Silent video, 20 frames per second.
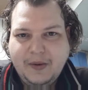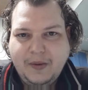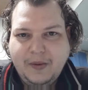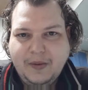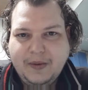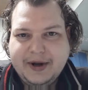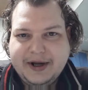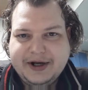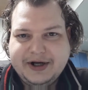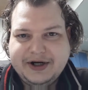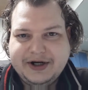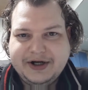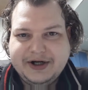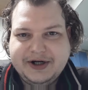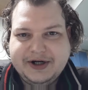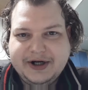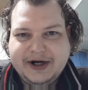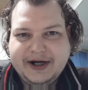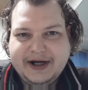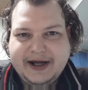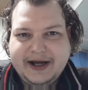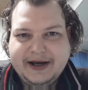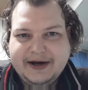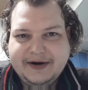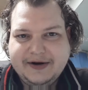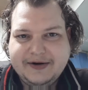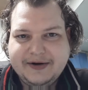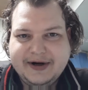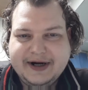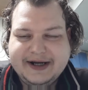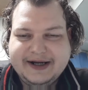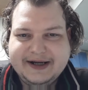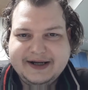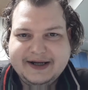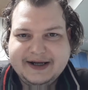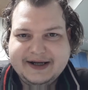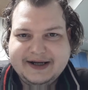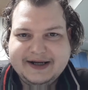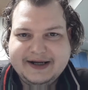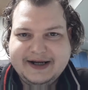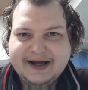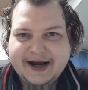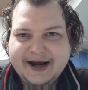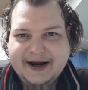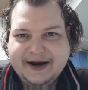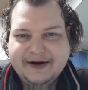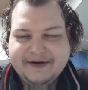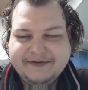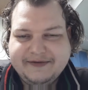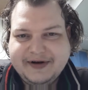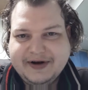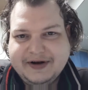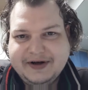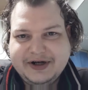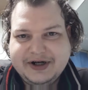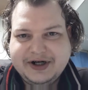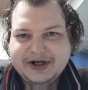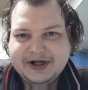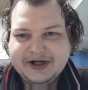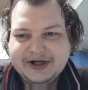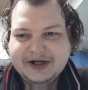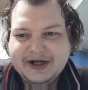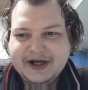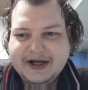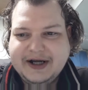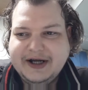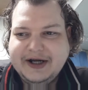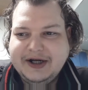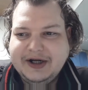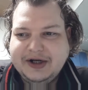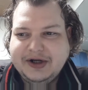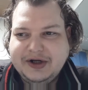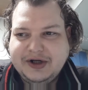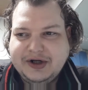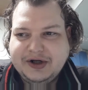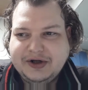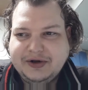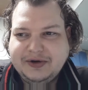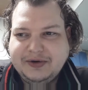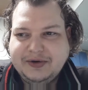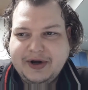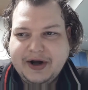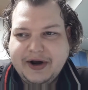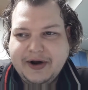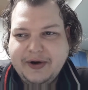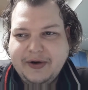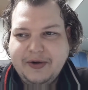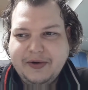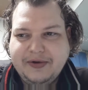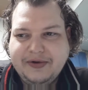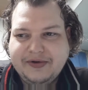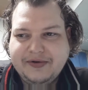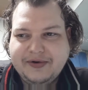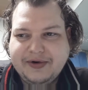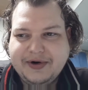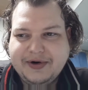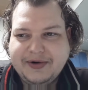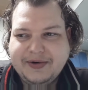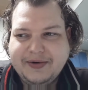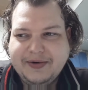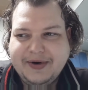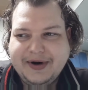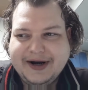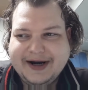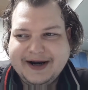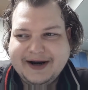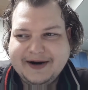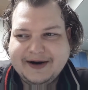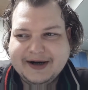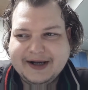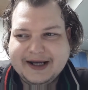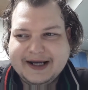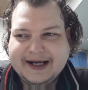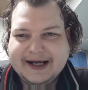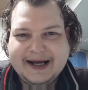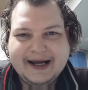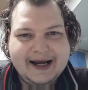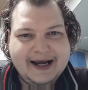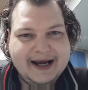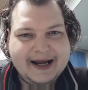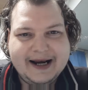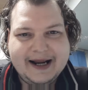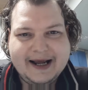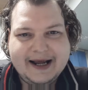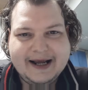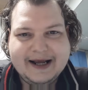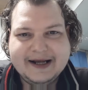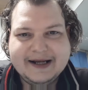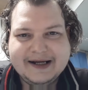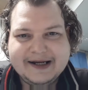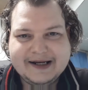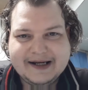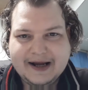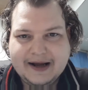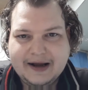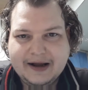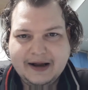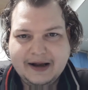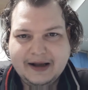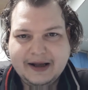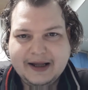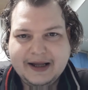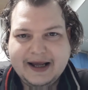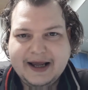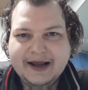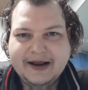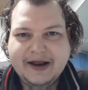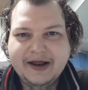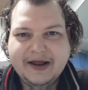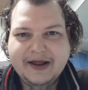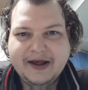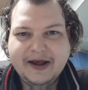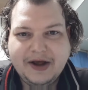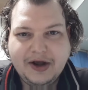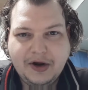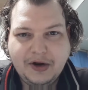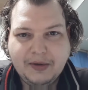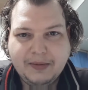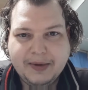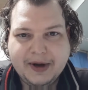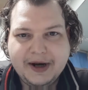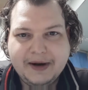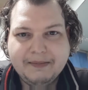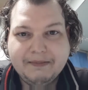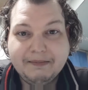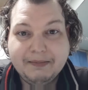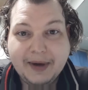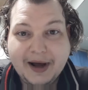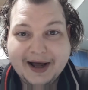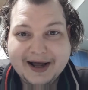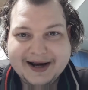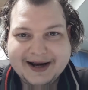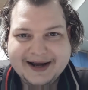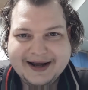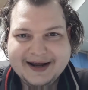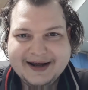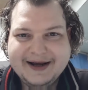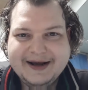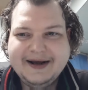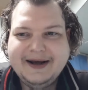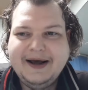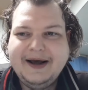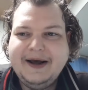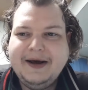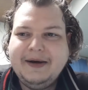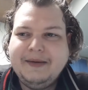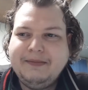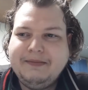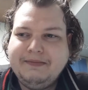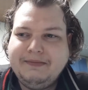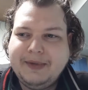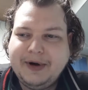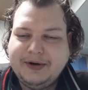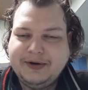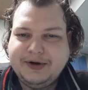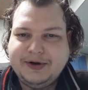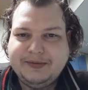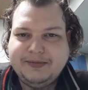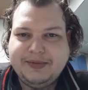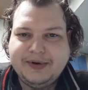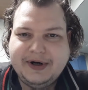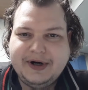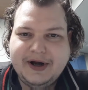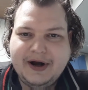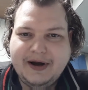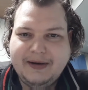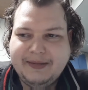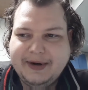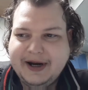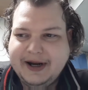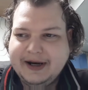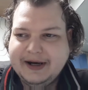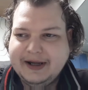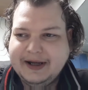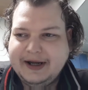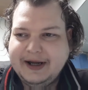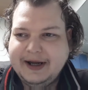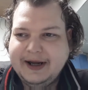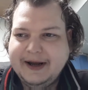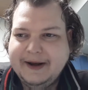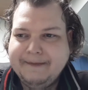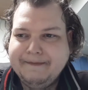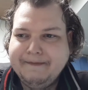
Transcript: which increased its gain of function to go through nearly any cell in the human body. Most predominantly,